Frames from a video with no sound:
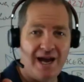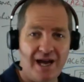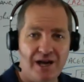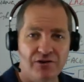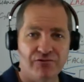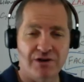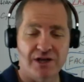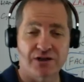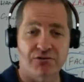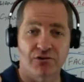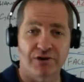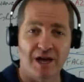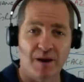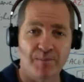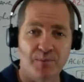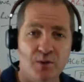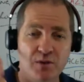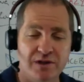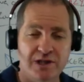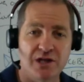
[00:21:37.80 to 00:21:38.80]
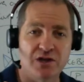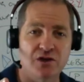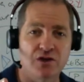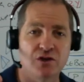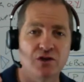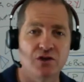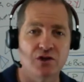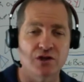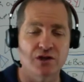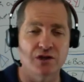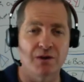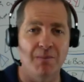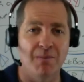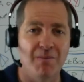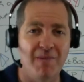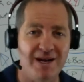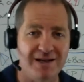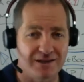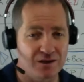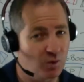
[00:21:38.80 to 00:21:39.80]
hairdresser or that beautician just to
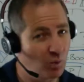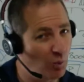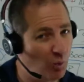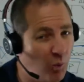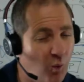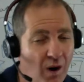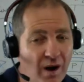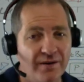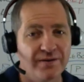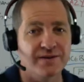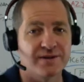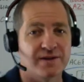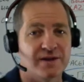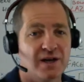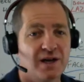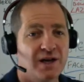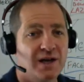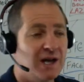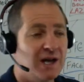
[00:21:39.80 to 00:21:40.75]
mess up once,